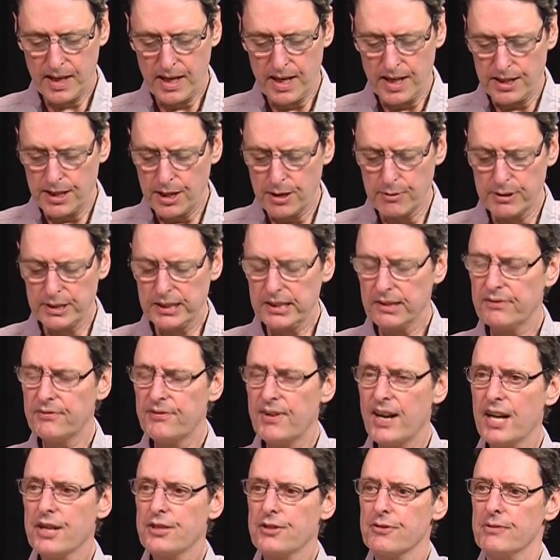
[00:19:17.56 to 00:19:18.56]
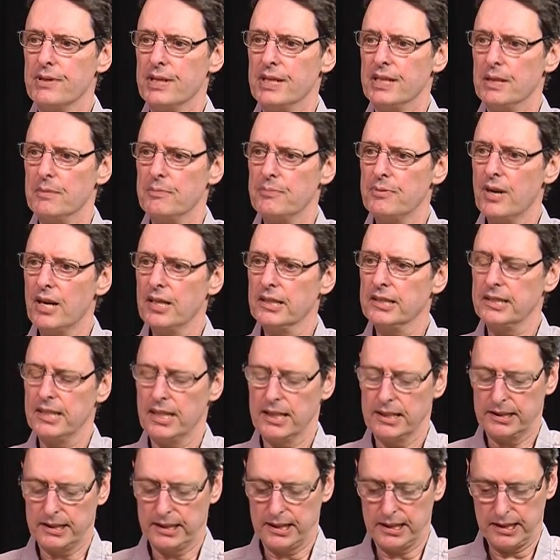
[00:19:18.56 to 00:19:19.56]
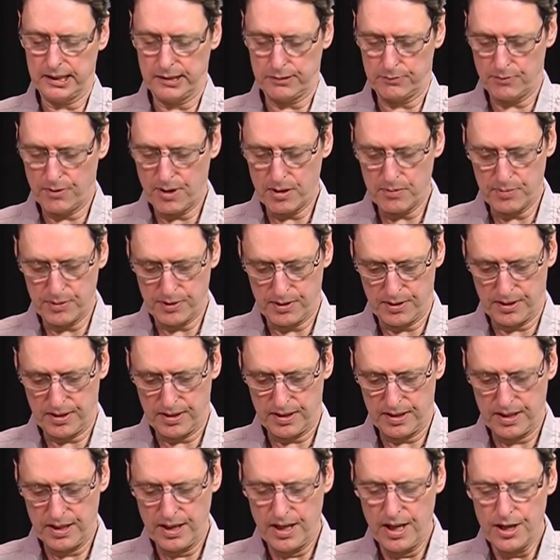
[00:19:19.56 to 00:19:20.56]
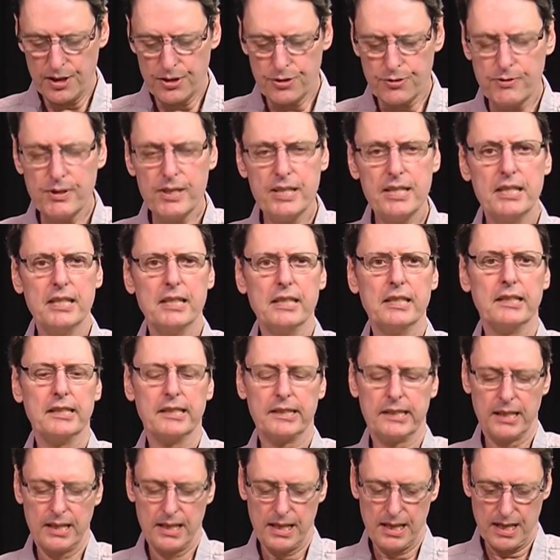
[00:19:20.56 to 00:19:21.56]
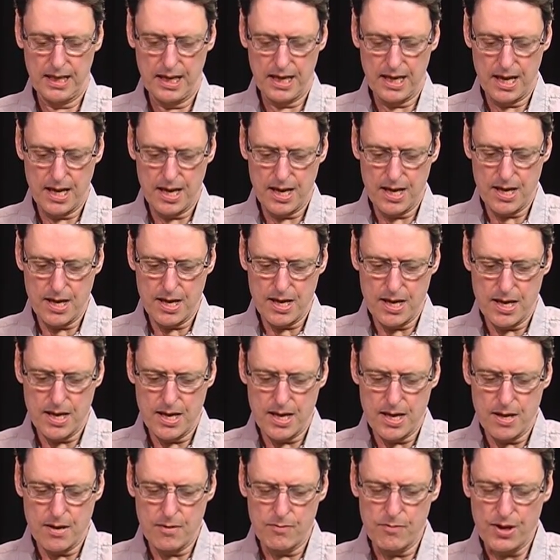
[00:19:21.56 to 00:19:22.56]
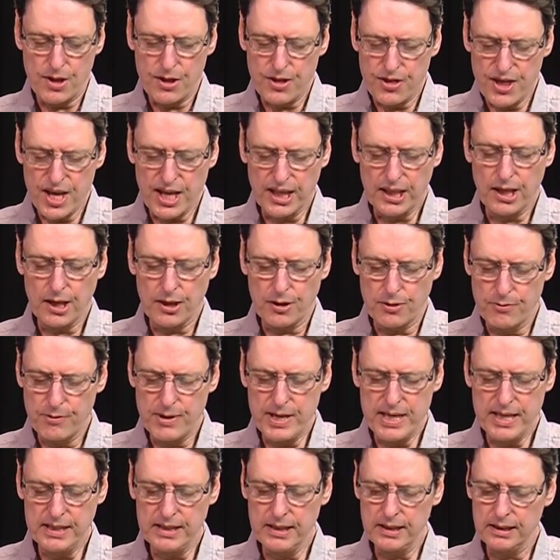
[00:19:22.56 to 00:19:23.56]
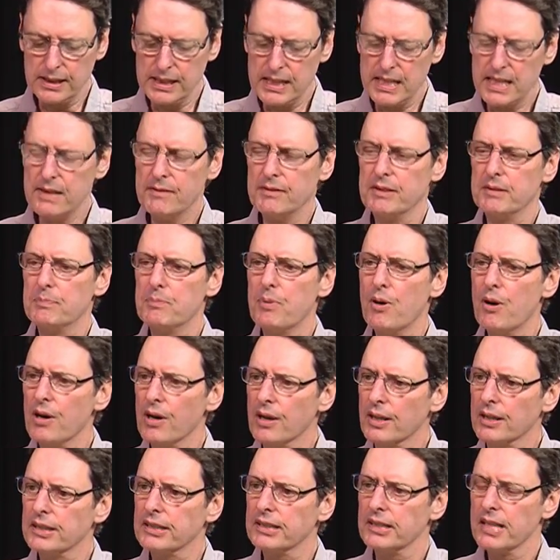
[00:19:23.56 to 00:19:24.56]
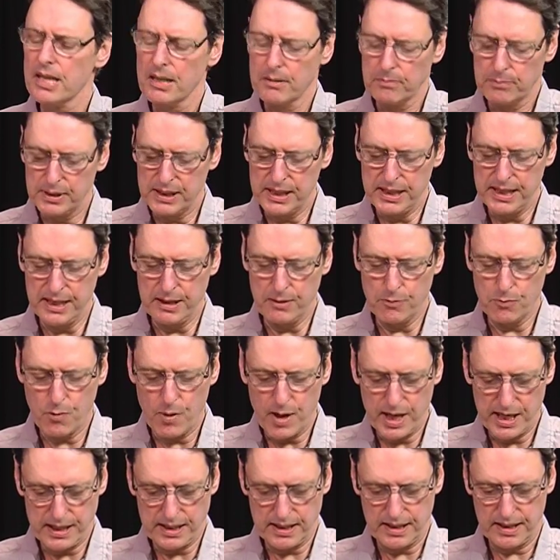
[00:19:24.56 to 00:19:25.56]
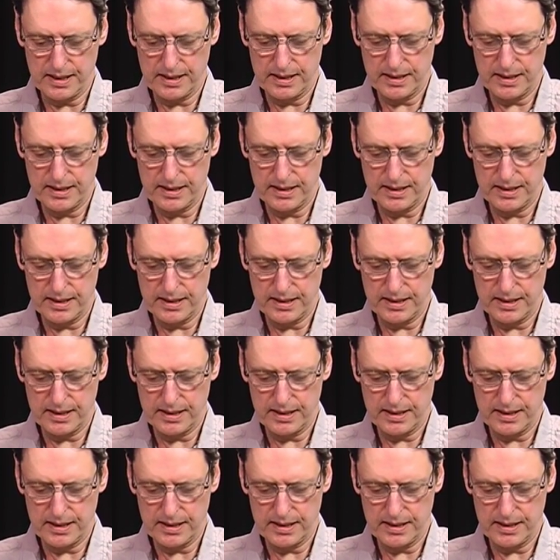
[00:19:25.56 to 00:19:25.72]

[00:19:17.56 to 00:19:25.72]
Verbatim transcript: There is a factory that processes rubber, trees with thick green leaves, barks bleeding white.